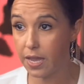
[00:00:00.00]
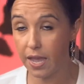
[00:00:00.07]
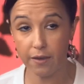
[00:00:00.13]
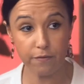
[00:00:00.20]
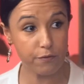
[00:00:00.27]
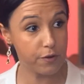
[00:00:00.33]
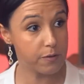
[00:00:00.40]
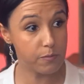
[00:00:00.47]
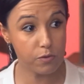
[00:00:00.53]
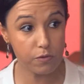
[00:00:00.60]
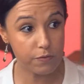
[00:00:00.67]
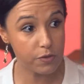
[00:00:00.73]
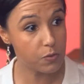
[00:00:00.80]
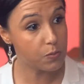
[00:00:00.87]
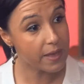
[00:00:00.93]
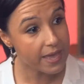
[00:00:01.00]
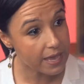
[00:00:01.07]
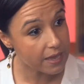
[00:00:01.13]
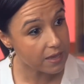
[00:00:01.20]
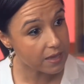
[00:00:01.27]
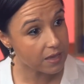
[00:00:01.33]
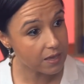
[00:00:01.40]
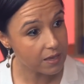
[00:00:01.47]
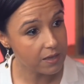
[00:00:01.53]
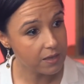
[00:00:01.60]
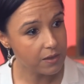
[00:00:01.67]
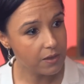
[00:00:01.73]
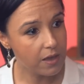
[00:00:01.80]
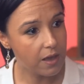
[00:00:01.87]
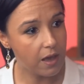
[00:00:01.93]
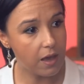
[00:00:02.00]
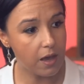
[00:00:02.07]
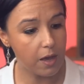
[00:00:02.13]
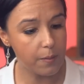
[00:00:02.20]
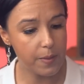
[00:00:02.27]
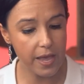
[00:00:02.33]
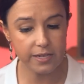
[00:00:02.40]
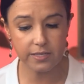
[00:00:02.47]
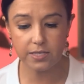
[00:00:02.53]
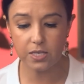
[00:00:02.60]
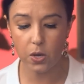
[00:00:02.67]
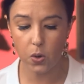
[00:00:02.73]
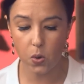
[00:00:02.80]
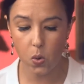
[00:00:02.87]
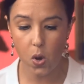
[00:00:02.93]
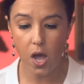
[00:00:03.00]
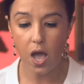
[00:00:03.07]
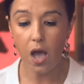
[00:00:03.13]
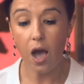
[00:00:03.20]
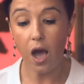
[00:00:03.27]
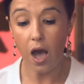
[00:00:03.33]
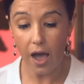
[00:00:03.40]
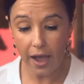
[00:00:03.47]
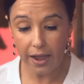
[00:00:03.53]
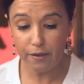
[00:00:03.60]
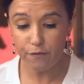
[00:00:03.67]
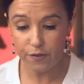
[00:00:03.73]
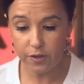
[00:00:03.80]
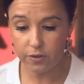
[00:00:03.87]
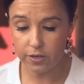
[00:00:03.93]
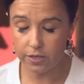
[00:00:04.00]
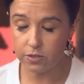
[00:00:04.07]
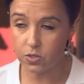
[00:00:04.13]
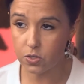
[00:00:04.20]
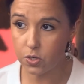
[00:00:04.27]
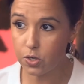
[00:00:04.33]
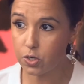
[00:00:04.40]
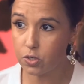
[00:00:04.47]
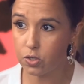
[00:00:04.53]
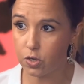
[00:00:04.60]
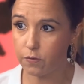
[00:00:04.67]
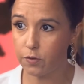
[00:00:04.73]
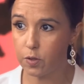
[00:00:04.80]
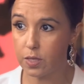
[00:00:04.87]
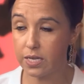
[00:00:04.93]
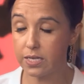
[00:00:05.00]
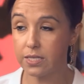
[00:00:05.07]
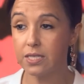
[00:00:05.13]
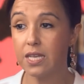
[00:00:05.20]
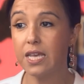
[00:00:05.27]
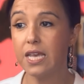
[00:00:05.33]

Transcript: every move you make. Mm. Um, and so I feel concerned over this